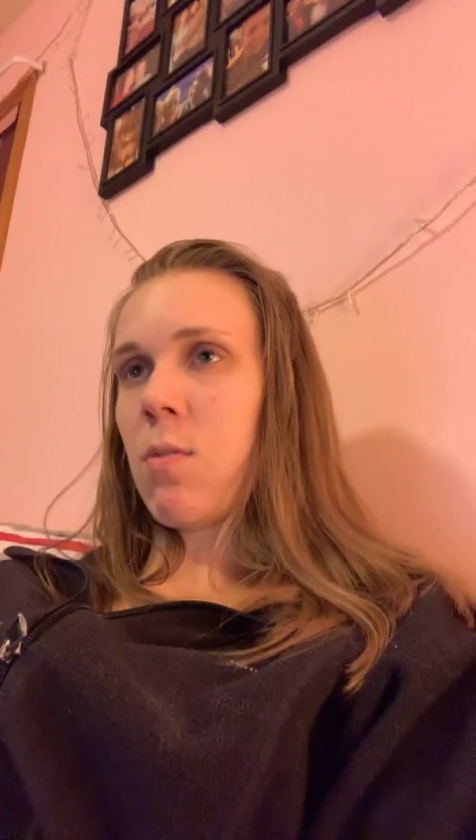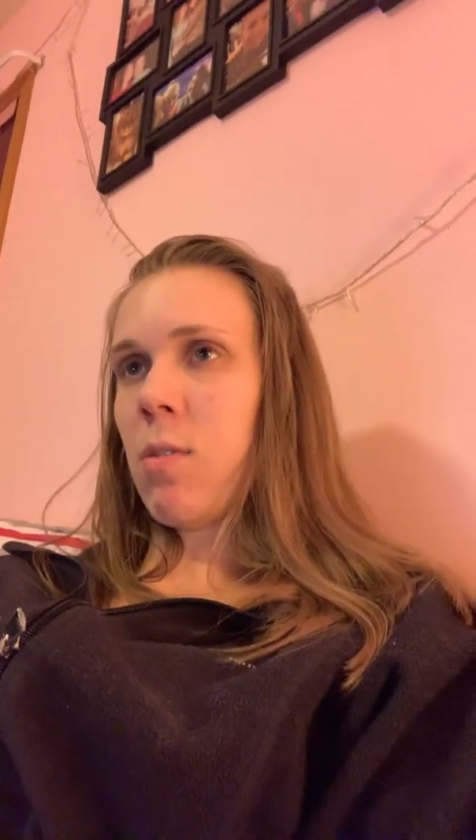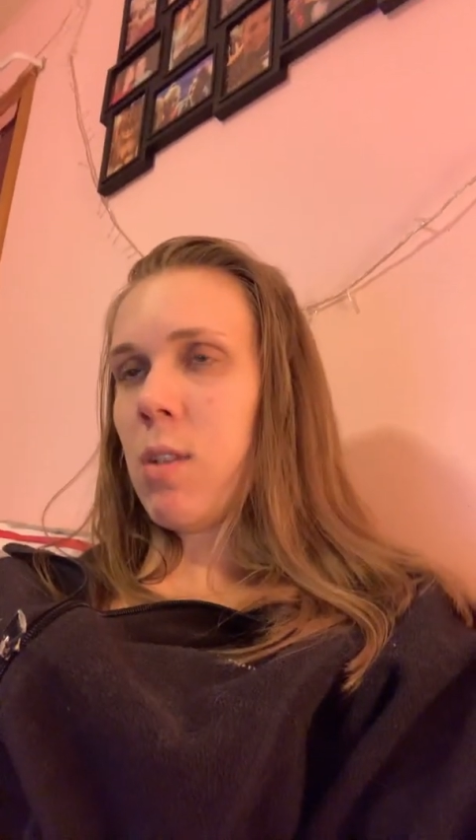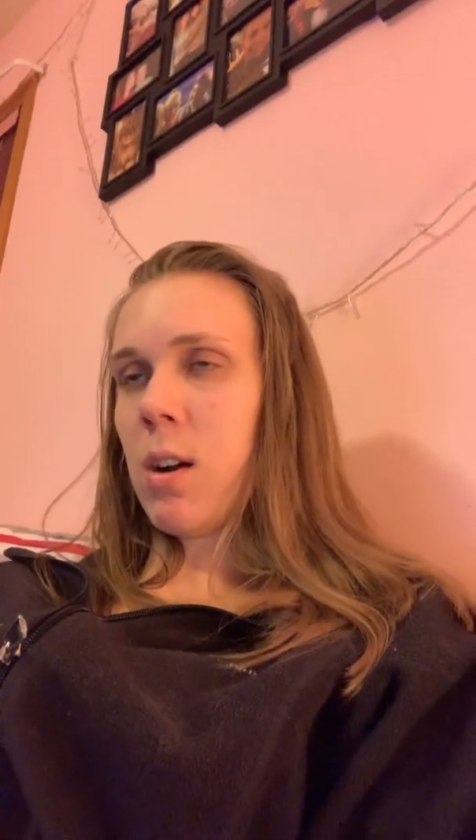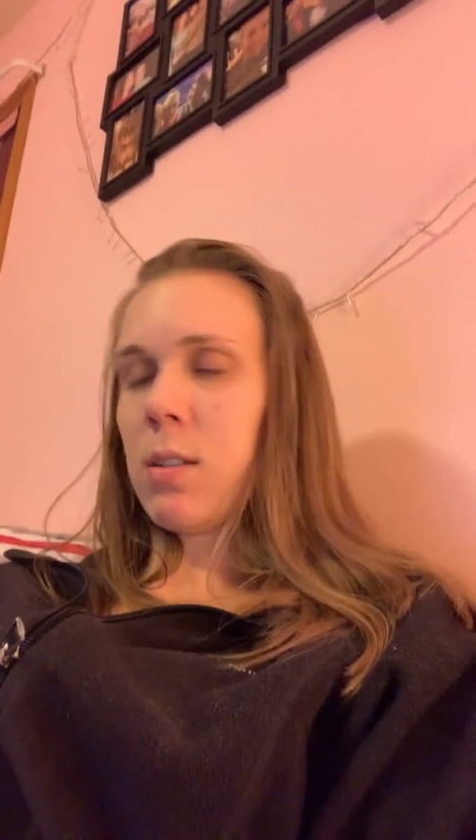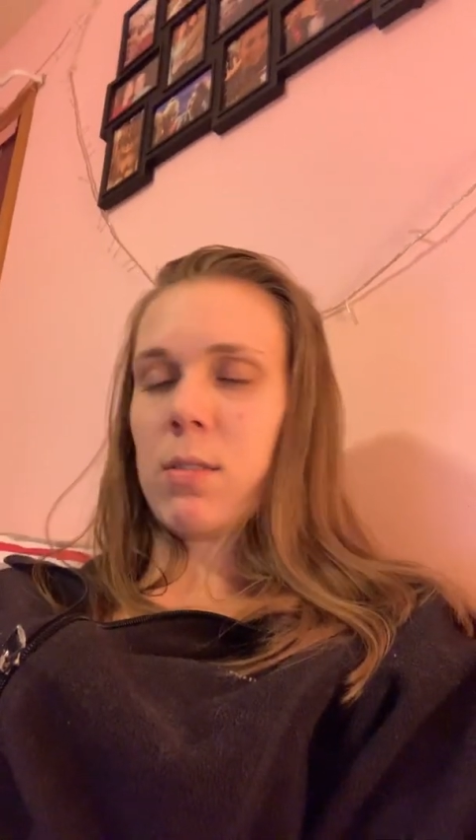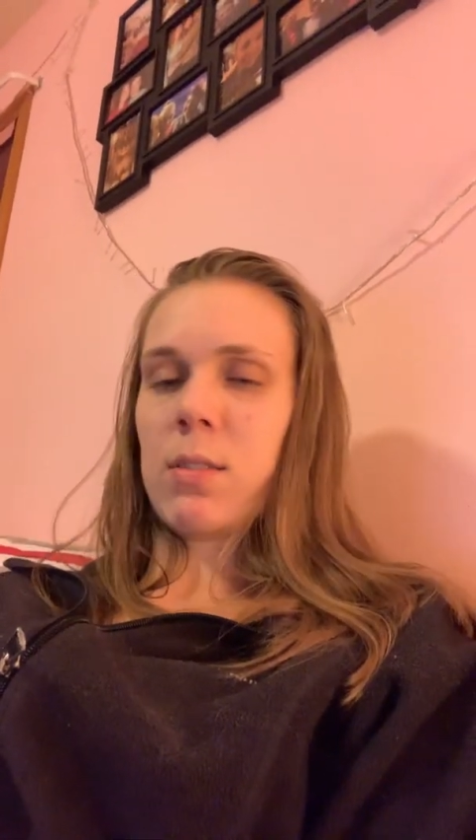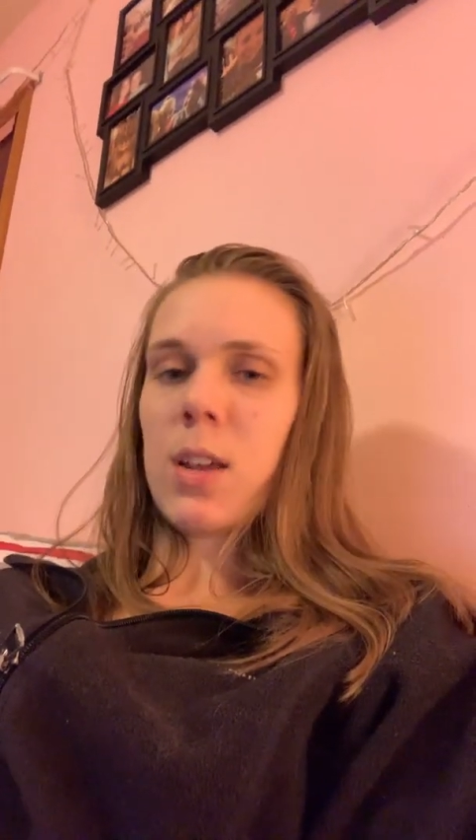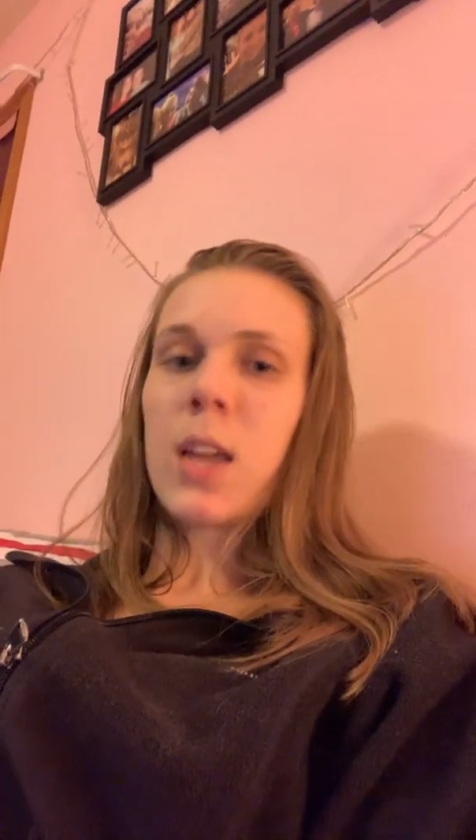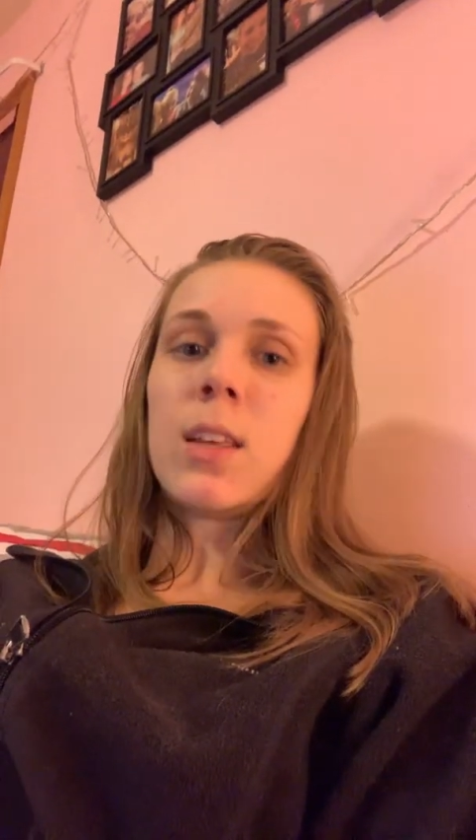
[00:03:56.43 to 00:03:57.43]
or
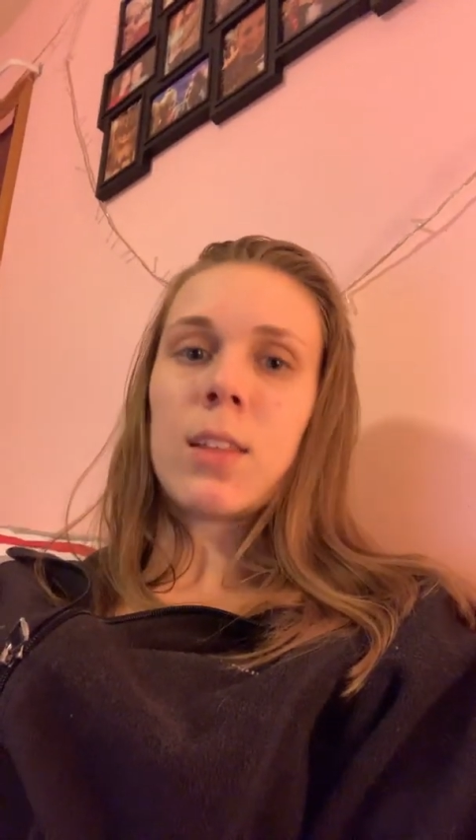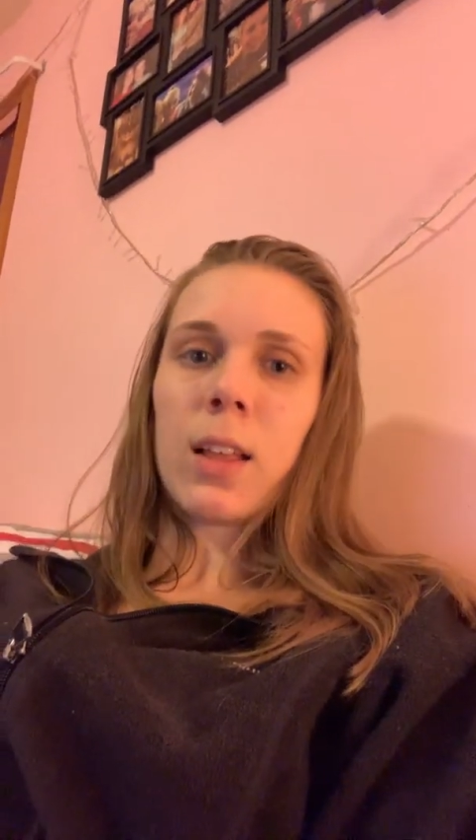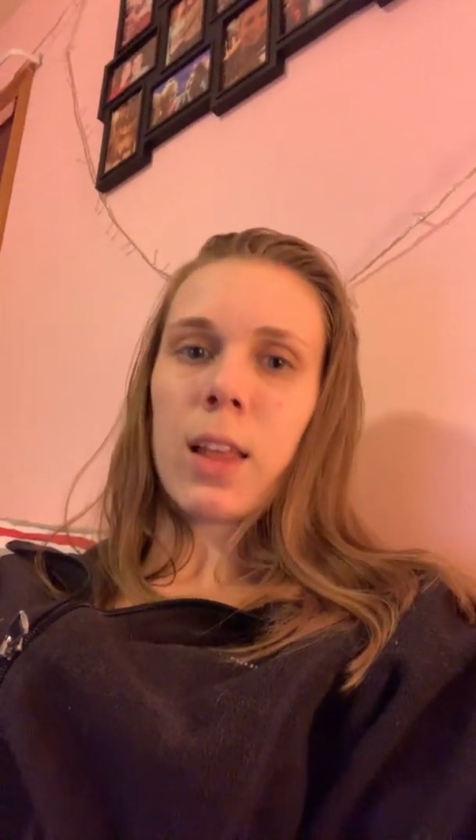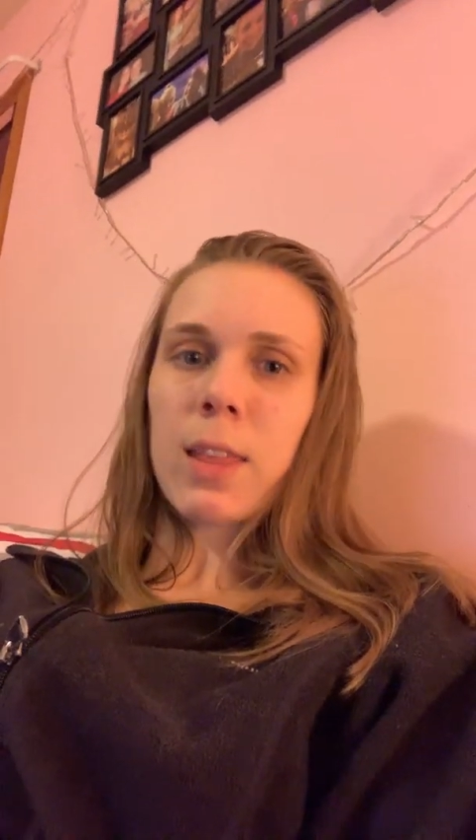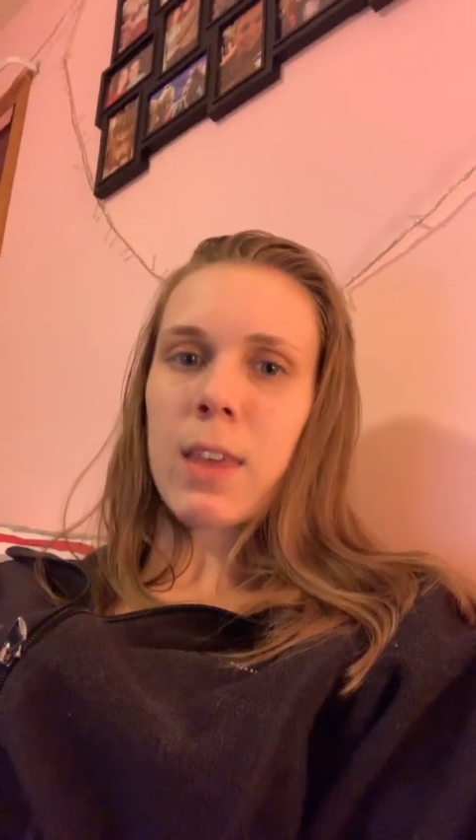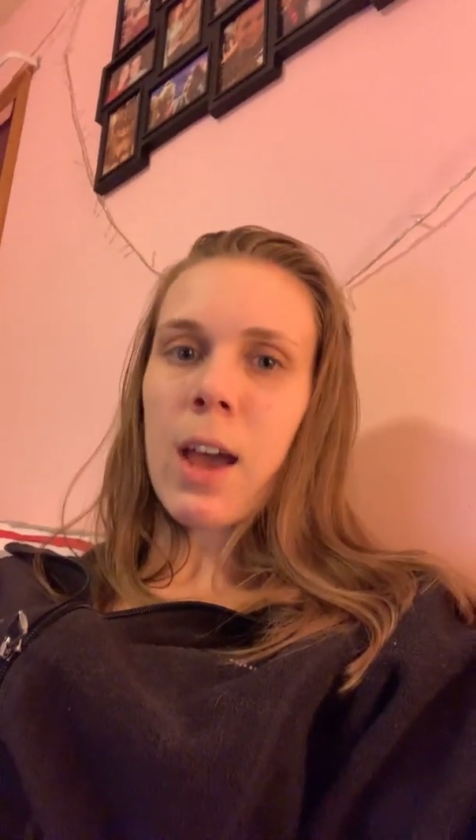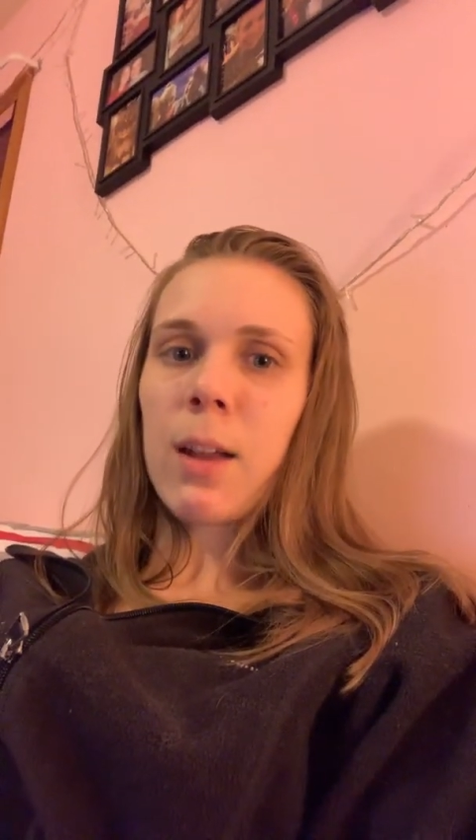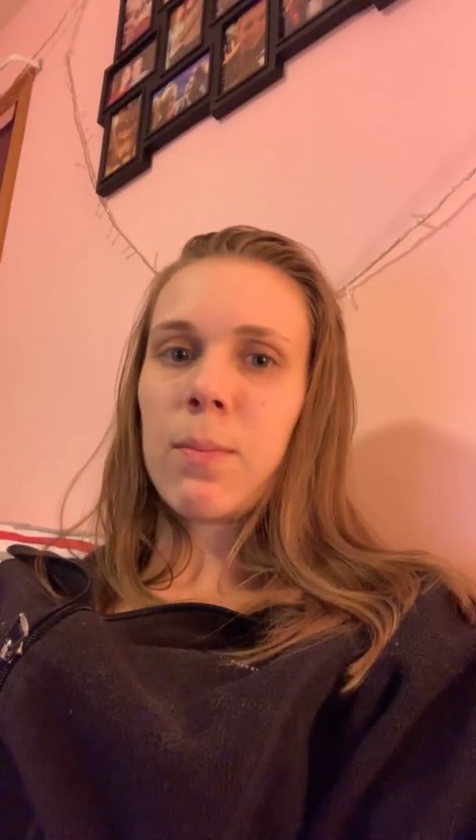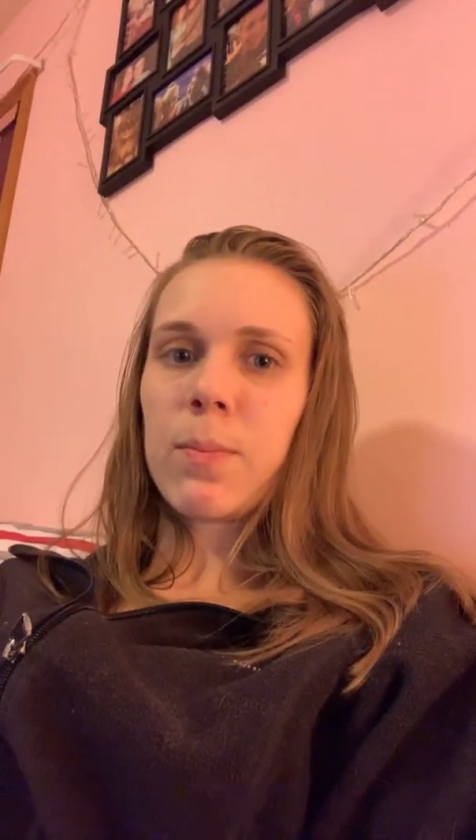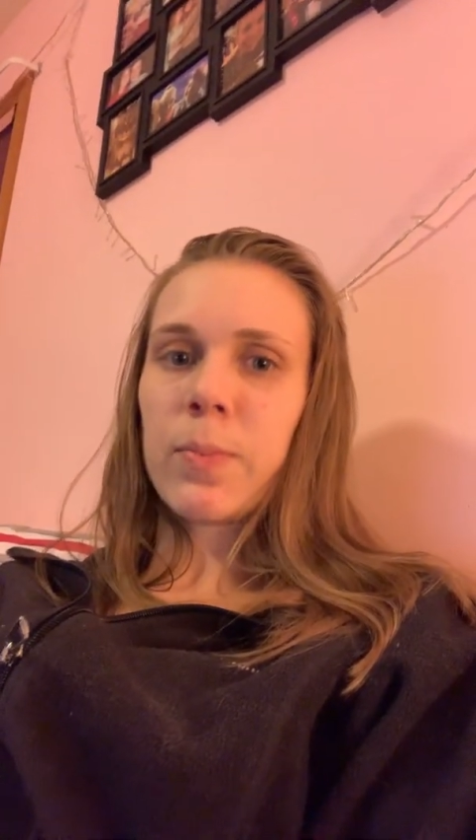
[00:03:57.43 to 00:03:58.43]
anything like that